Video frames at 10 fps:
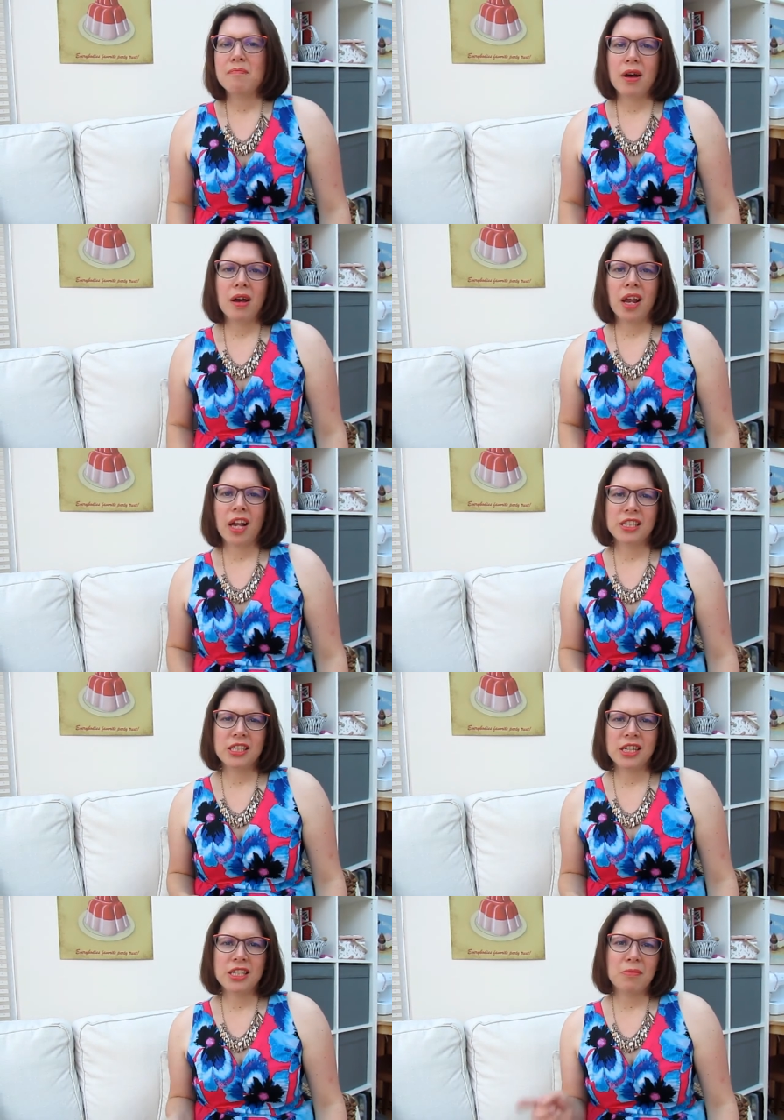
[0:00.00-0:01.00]
but like I
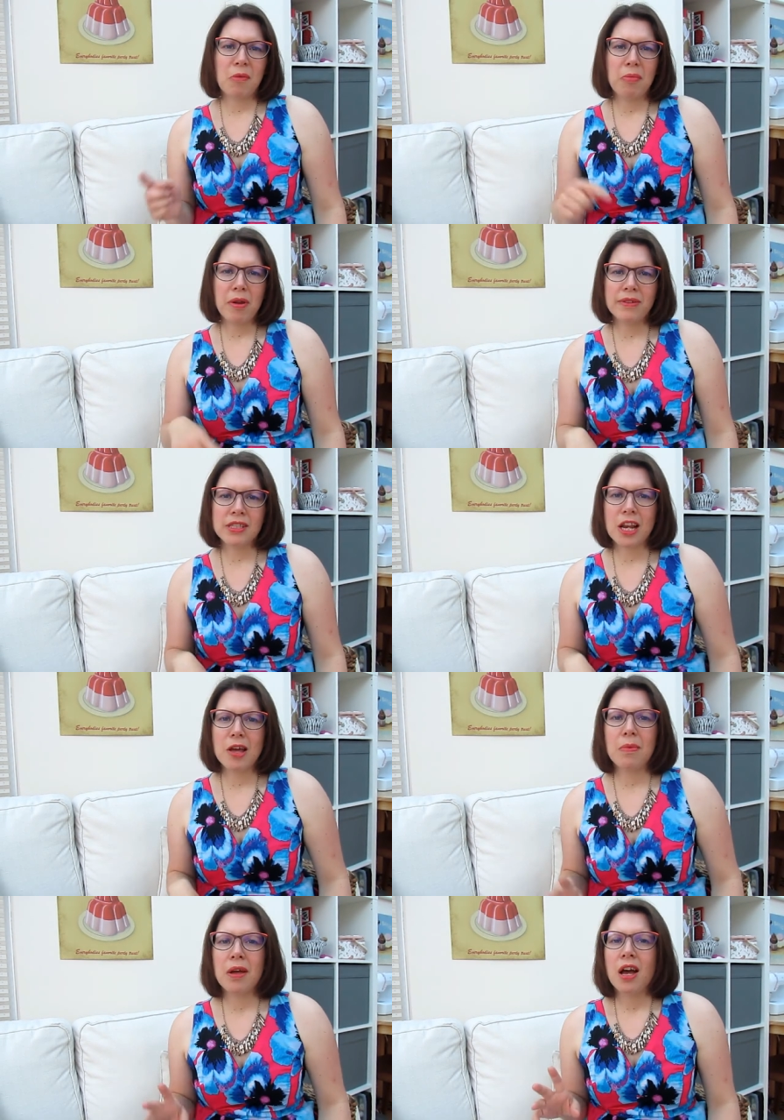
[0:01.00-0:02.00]
said in my previous
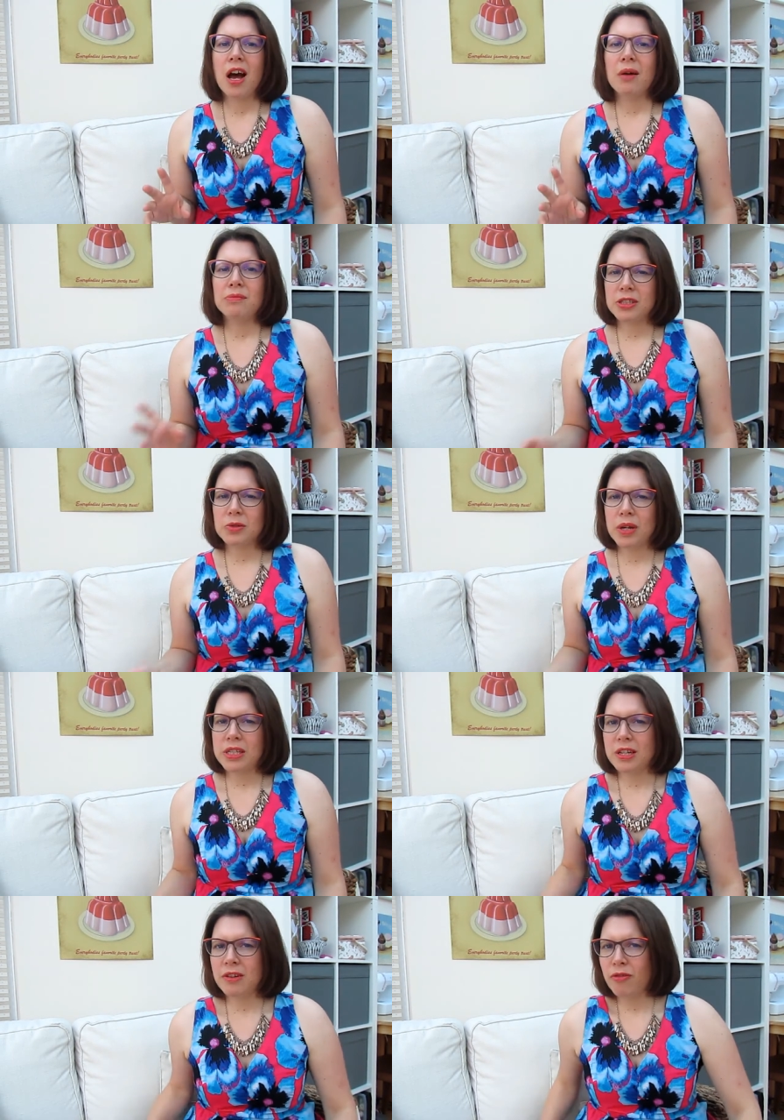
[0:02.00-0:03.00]
clip I'm just
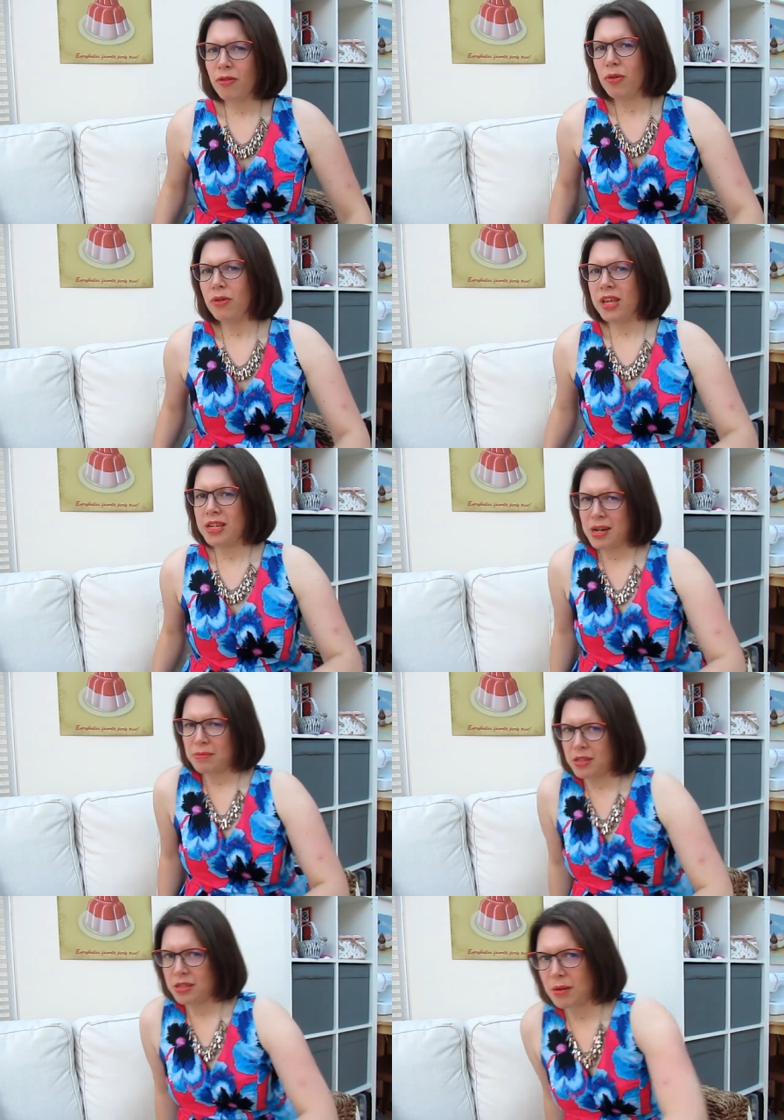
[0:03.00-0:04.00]
waiting for the
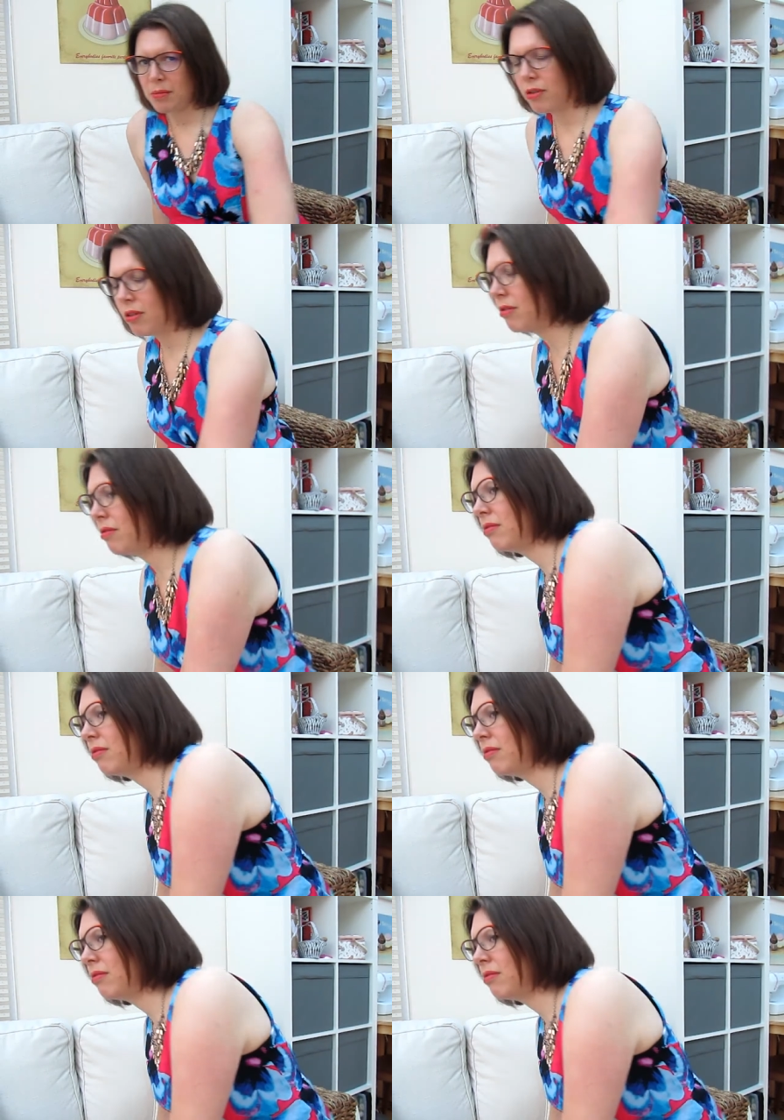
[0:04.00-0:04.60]
adapter to come through.